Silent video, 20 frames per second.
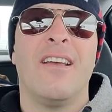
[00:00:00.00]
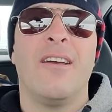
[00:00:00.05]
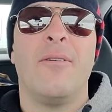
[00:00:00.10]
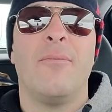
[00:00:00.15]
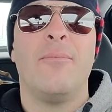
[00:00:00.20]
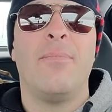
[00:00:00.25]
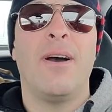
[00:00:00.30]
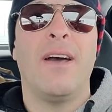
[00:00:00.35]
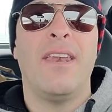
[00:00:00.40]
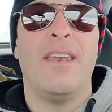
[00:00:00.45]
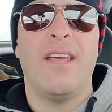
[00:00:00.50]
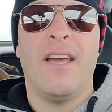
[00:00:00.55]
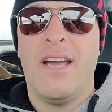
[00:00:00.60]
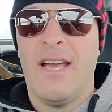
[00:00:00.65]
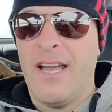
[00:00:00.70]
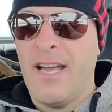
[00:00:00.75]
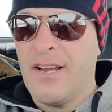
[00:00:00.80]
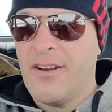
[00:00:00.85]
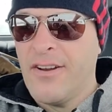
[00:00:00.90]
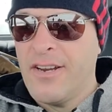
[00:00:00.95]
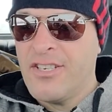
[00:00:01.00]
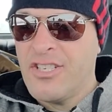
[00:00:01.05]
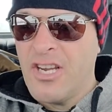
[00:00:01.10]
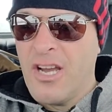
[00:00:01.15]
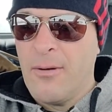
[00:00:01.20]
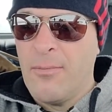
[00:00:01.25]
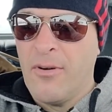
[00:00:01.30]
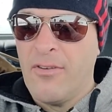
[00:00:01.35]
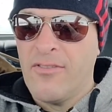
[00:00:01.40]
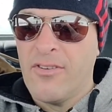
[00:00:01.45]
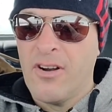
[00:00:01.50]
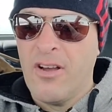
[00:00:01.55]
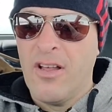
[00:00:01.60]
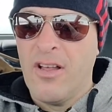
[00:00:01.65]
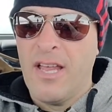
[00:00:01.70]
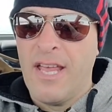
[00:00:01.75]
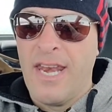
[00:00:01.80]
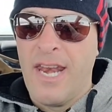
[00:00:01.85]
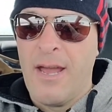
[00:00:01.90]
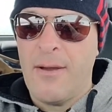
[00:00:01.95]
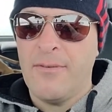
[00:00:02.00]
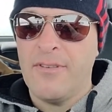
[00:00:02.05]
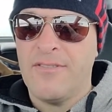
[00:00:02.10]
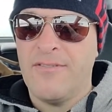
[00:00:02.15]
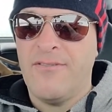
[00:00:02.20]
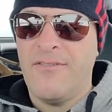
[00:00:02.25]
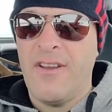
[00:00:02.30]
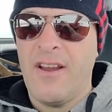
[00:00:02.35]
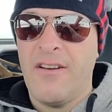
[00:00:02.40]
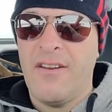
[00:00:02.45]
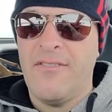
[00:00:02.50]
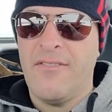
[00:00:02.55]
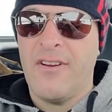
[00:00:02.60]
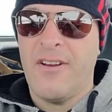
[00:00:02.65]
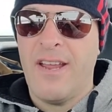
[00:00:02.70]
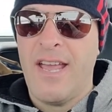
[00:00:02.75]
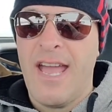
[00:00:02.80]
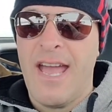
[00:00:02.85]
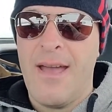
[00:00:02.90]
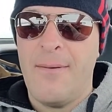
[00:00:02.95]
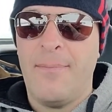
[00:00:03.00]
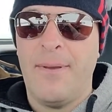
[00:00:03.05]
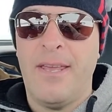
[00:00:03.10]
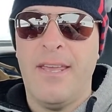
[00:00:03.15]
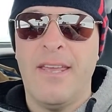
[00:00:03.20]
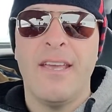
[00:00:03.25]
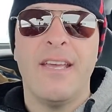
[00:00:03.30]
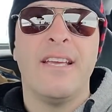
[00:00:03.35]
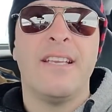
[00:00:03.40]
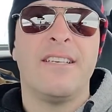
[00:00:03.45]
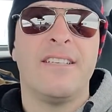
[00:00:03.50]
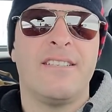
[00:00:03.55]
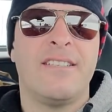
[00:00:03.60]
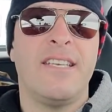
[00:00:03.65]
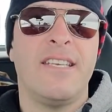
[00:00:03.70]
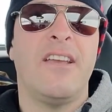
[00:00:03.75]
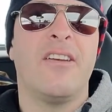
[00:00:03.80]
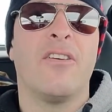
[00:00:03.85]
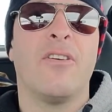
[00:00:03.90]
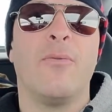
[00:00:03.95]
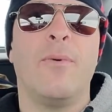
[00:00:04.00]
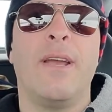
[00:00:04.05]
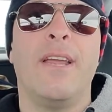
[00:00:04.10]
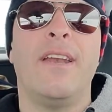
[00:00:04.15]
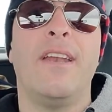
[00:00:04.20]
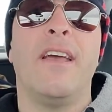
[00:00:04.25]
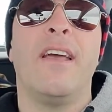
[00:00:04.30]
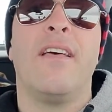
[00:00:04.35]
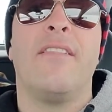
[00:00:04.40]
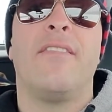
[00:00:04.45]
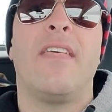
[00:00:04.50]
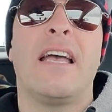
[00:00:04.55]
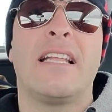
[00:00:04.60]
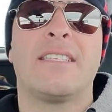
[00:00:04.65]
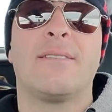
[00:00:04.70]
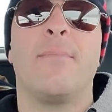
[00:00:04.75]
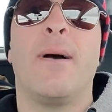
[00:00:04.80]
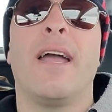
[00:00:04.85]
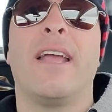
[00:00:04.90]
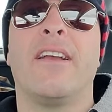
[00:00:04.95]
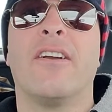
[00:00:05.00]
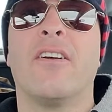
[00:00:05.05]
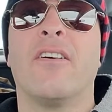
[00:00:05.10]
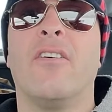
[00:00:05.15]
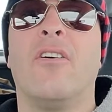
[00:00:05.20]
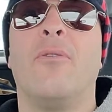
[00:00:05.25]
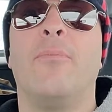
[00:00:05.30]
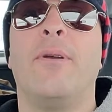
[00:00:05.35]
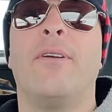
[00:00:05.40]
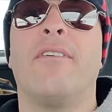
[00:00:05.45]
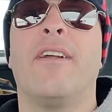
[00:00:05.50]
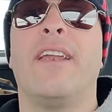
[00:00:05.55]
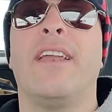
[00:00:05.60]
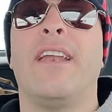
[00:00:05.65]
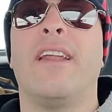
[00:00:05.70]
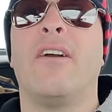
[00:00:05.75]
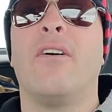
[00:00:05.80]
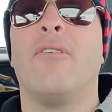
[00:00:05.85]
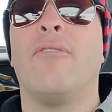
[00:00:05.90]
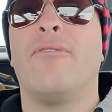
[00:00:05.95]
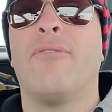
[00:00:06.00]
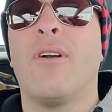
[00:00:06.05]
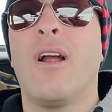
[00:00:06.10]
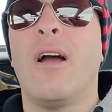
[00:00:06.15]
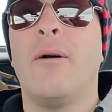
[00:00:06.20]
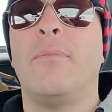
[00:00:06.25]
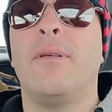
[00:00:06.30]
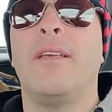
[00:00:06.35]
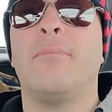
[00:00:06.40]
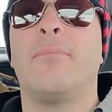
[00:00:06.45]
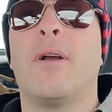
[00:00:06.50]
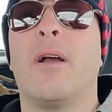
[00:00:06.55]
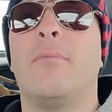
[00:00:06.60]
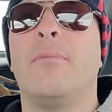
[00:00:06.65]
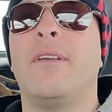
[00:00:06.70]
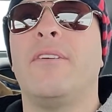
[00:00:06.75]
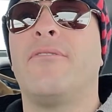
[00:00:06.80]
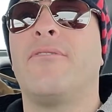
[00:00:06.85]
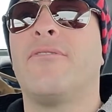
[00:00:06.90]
but a great job overall, and I was very, very happy to see her win. That's my girl. Be ready to go probably